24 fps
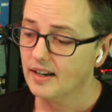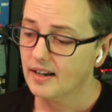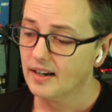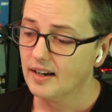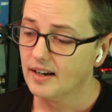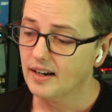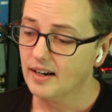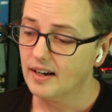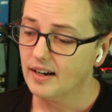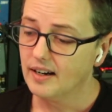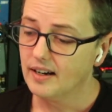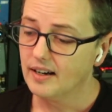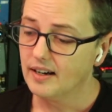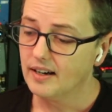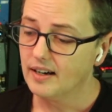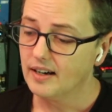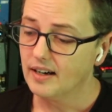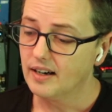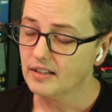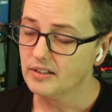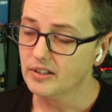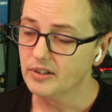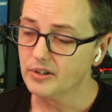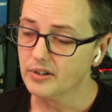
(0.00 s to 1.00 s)

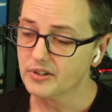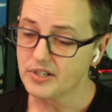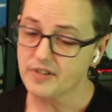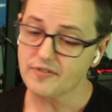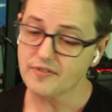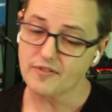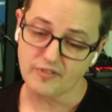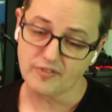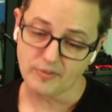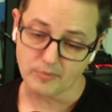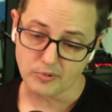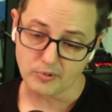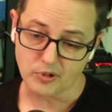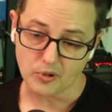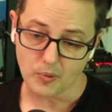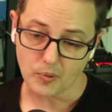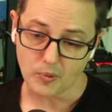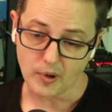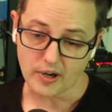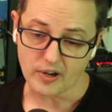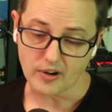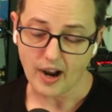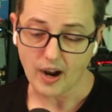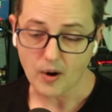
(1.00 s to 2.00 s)
a little different from Tomb
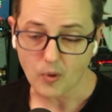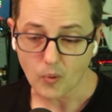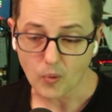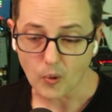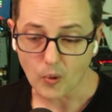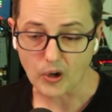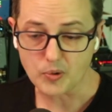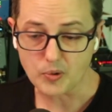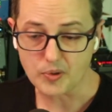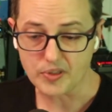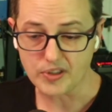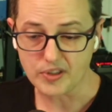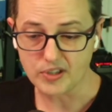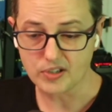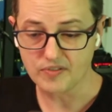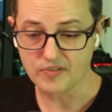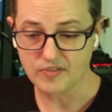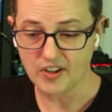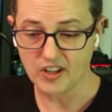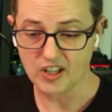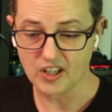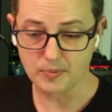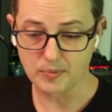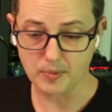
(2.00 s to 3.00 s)
Raider. I worked with this
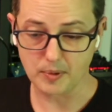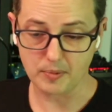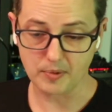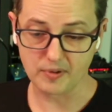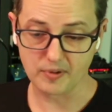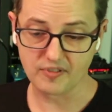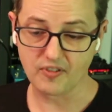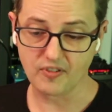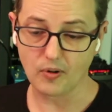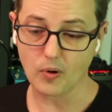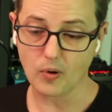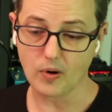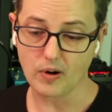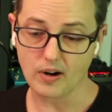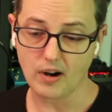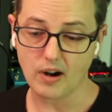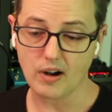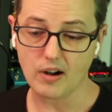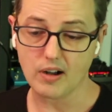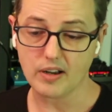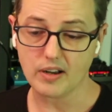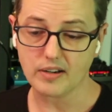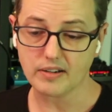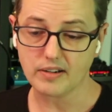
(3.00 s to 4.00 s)
developer before
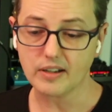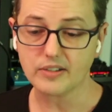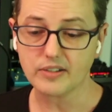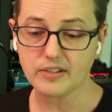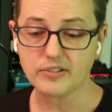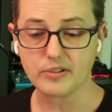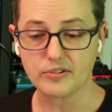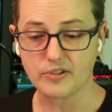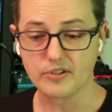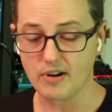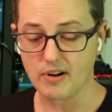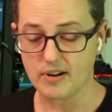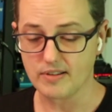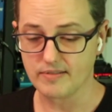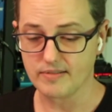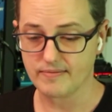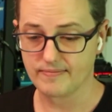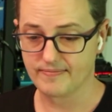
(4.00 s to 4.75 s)
on Until Dawn.